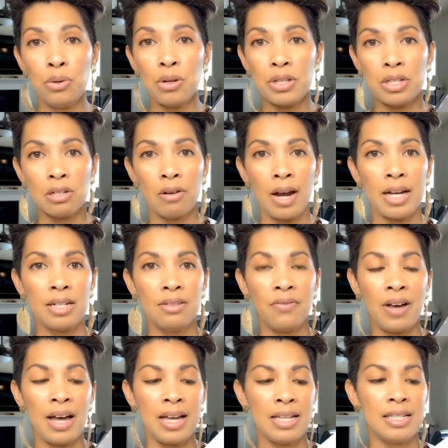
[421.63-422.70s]
It's a great
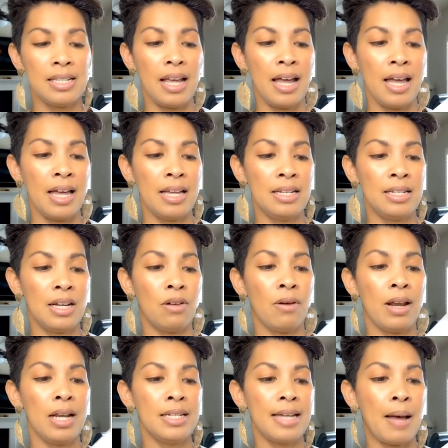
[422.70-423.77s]
device and a
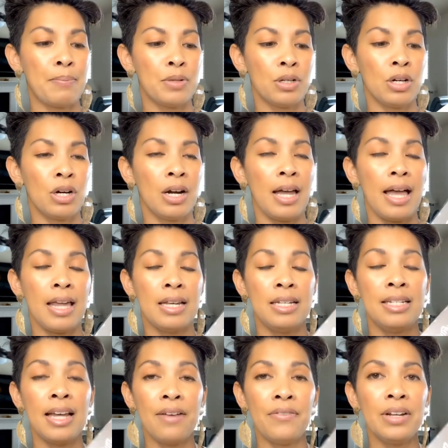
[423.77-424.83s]
great adapter, and
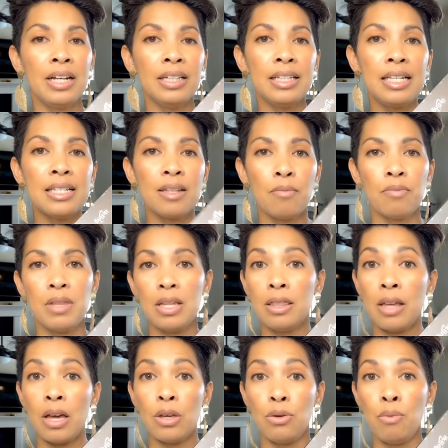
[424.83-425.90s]
definitely something
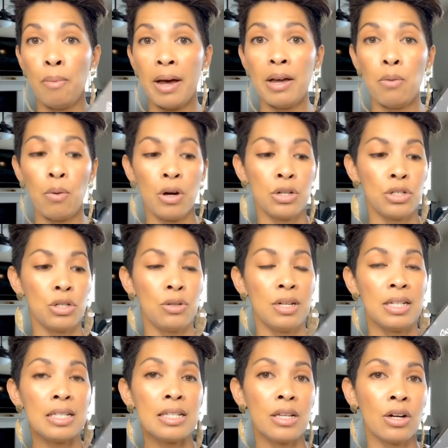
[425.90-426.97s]
that you might want to
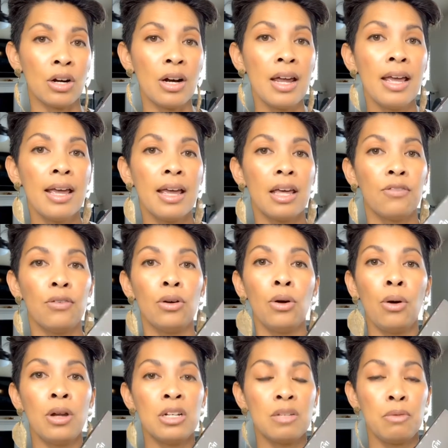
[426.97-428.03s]
consider if you're
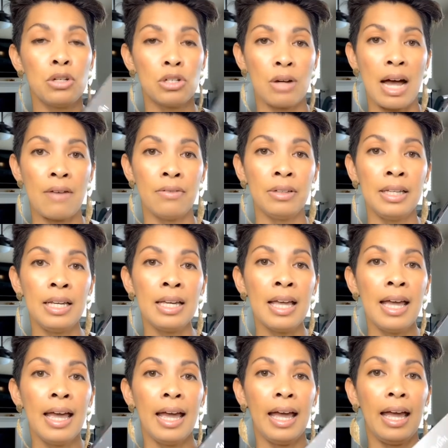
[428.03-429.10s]
going to be traveling
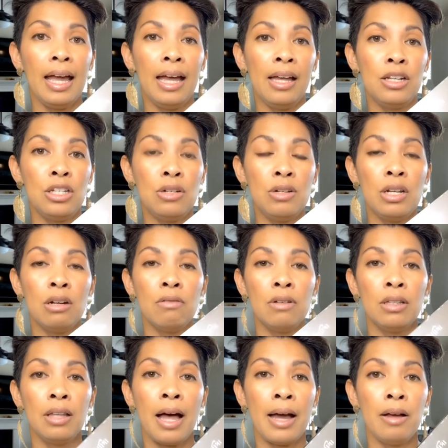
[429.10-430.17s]
and you need a
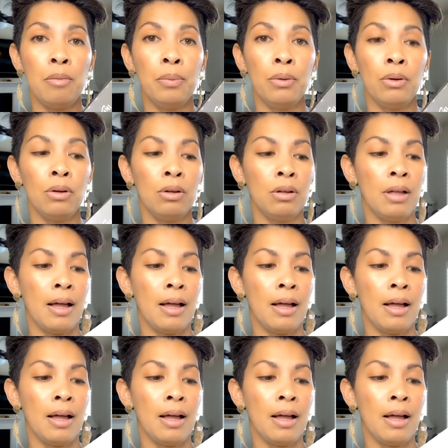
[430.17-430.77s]
reliable